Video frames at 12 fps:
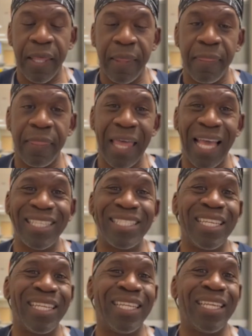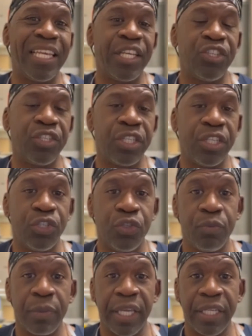then that's an indication
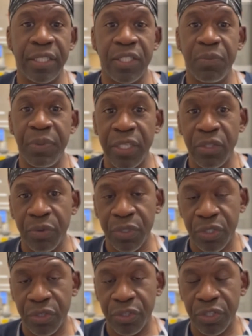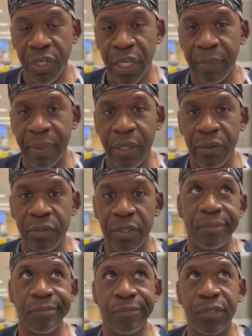that you might speak to a surgeon
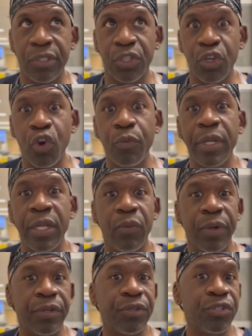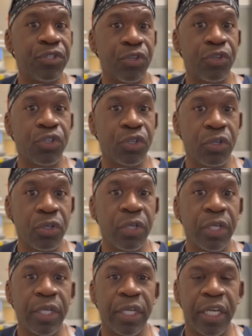about determining whether surgical